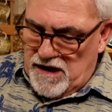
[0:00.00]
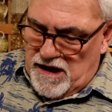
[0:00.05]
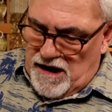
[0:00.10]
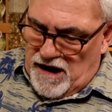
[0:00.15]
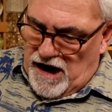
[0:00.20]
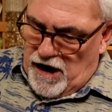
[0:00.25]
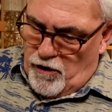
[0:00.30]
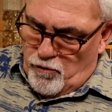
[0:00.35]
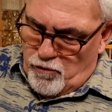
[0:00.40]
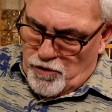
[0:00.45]

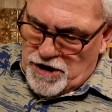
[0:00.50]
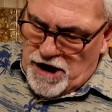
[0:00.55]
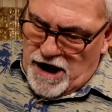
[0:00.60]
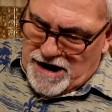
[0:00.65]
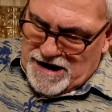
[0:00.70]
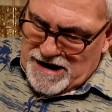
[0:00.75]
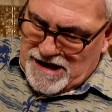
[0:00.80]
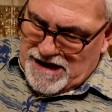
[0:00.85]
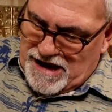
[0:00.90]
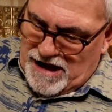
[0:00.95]
We're not
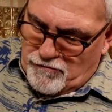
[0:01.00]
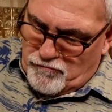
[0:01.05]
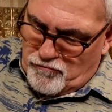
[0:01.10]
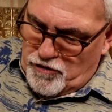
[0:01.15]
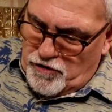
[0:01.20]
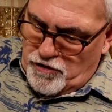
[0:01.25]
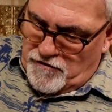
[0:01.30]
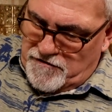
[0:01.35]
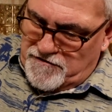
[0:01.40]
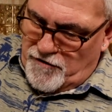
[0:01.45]
going to get
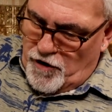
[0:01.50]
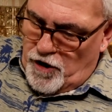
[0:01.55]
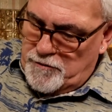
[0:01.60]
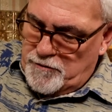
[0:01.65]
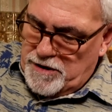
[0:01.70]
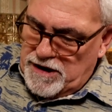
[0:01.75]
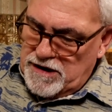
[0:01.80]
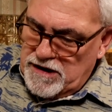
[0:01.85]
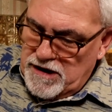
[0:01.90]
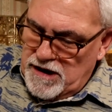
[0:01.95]
real
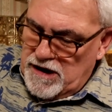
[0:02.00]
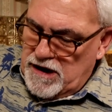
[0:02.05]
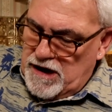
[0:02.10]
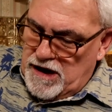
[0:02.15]
foamy,